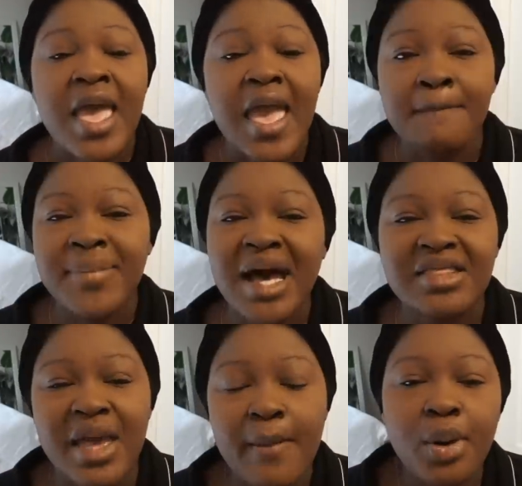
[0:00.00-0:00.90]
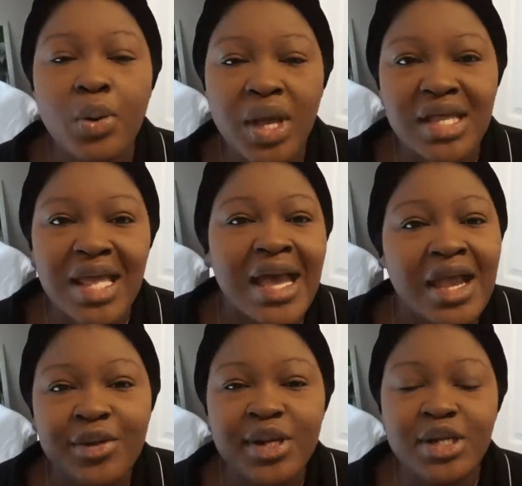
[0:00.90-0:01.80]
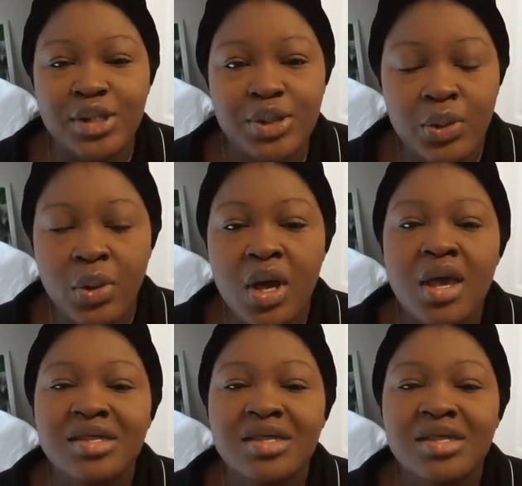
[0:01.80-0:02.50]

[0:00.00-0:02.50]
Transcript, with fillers: And by that point, I already knew